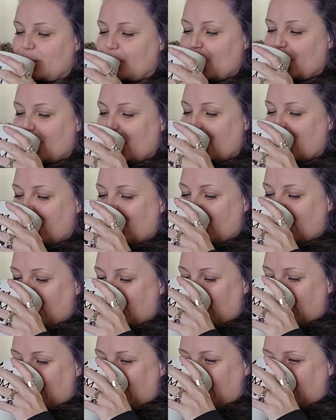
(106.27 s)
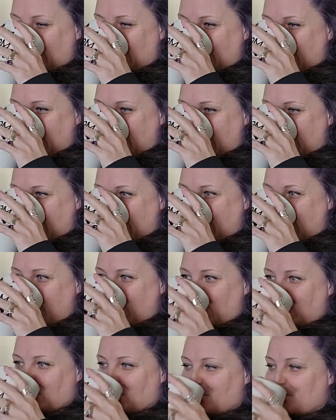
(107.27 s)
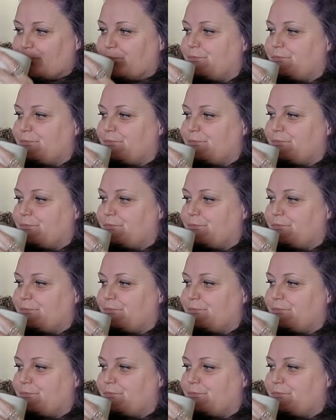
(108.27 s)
[no speech]